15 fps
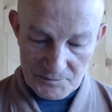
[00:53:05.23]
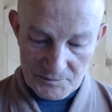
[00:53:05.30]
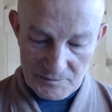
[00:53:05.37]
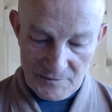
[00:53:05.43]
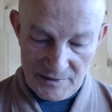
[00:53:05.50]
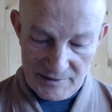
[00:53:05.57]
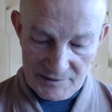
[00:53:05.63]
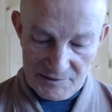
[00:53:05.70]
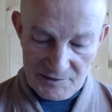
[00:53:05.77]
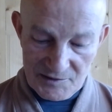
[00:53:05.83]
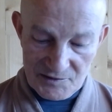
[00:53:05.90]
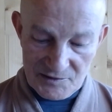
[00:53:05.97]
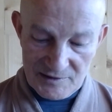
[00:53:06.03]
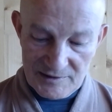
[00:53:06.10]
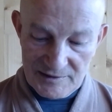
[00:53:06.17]
it
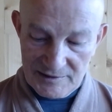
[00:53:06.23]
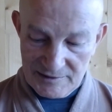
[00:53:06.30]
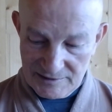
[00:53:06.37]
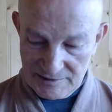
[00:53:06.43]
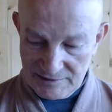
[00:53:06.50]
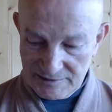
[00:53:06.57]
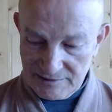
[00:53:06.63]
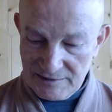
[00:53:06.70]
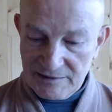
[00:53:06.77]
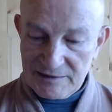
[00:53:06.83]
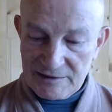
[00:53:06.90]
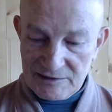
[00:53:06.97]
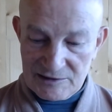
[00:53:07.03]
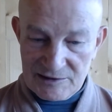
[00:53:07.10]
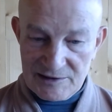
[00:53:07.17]
is a
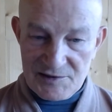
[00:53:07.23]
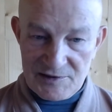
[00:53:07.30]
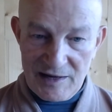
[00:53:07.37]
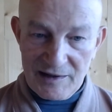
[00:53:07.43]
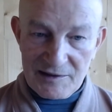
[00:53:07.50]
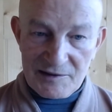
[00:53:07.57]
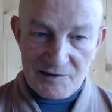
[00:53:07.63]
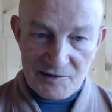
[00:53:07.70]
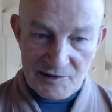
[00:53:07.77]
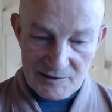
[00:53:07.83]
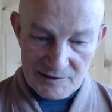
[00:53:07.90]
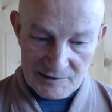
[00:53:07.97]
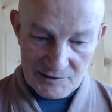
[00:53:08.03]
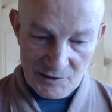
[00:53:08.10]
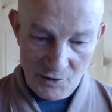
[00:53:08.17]
result
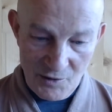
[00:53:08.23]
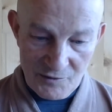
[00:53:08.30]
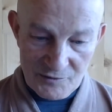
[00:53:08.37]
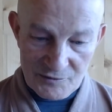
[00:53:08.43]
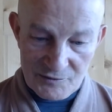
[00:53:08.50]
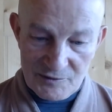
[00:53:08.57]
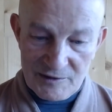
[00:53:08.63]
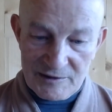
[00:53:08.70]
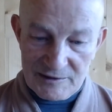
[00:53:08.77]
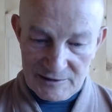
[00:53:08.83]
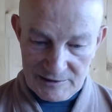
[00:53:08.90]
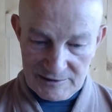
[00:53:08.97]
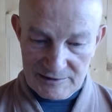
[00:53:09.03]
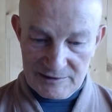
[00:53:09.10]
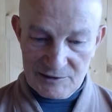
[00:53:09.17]
of
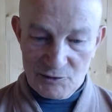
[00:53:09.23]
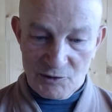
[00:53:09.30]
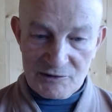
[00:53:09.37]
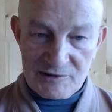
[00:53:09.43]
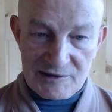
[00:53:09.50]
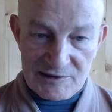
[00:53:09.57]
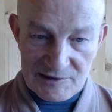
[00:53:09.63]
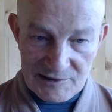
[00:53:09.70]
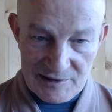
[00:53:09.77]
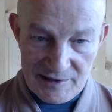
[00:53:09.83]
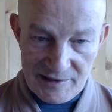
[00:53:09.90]
conditioning.